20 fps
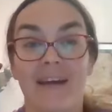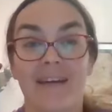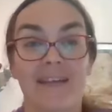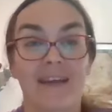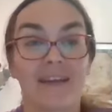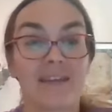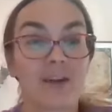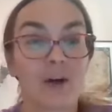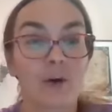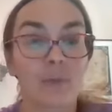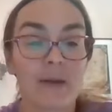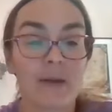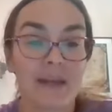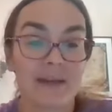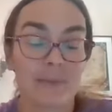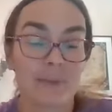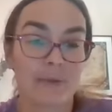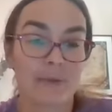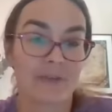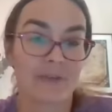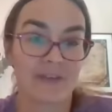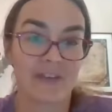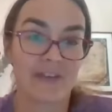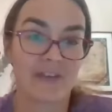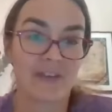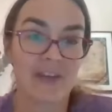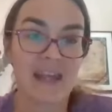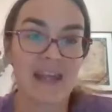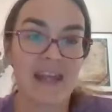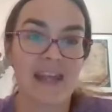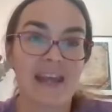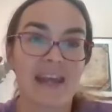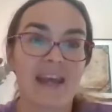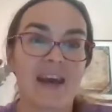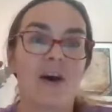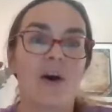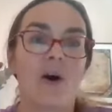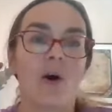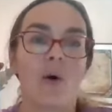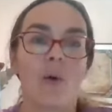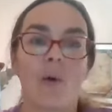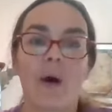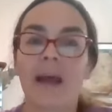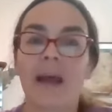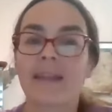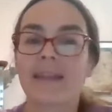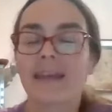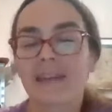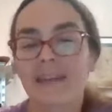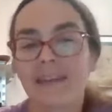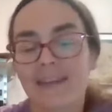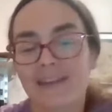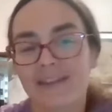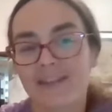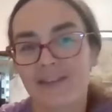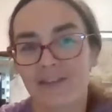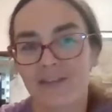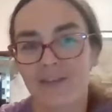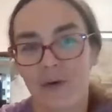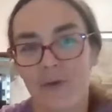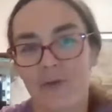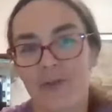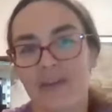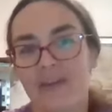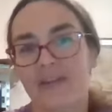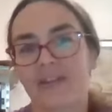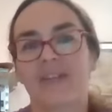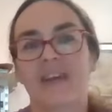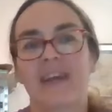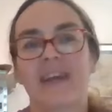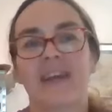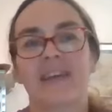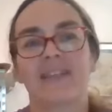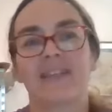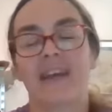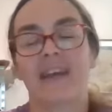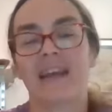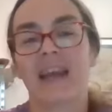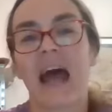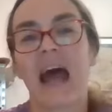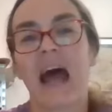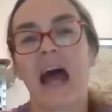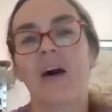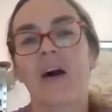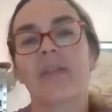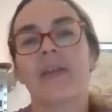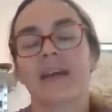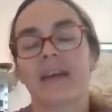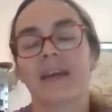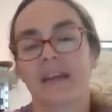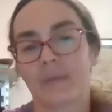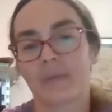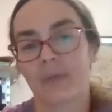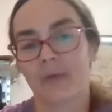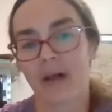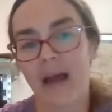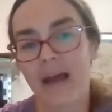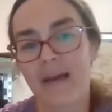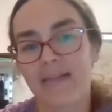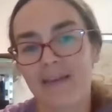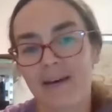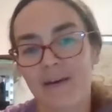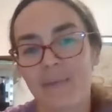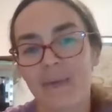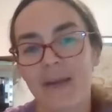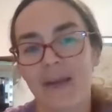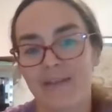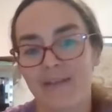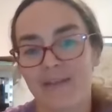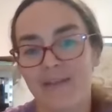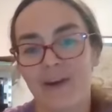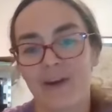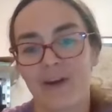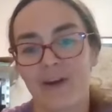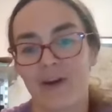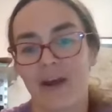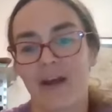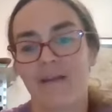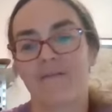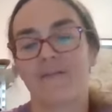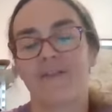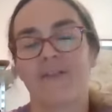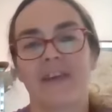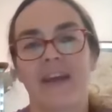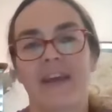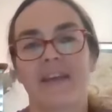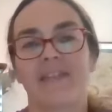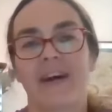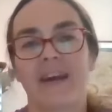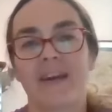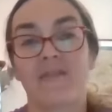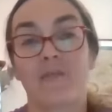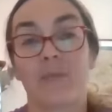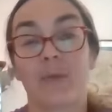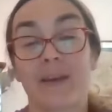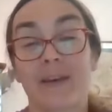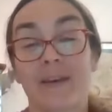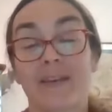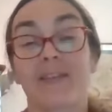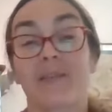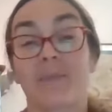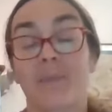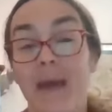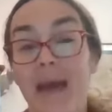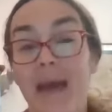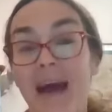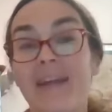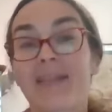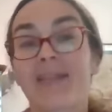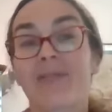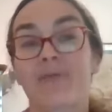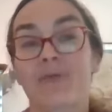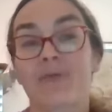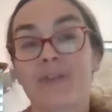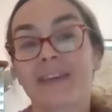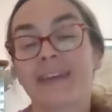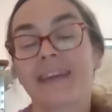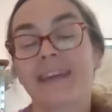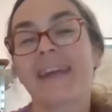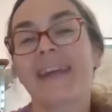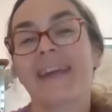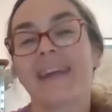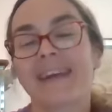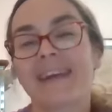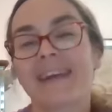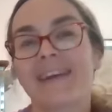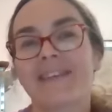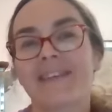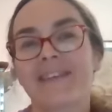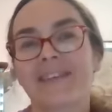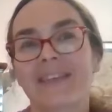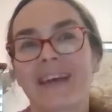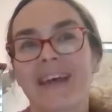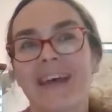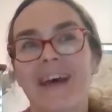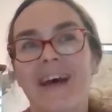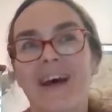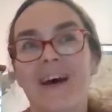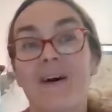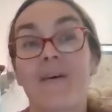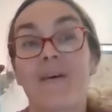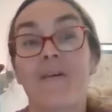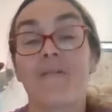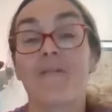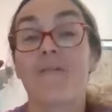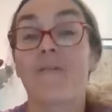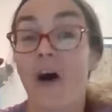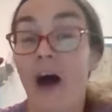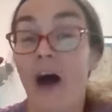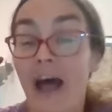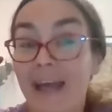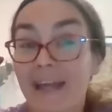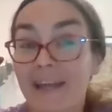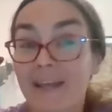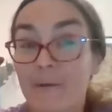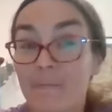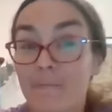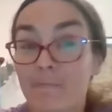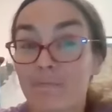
then they'll be able to see why they need to know these things and how they can apply them in their everyday life, because math really is fun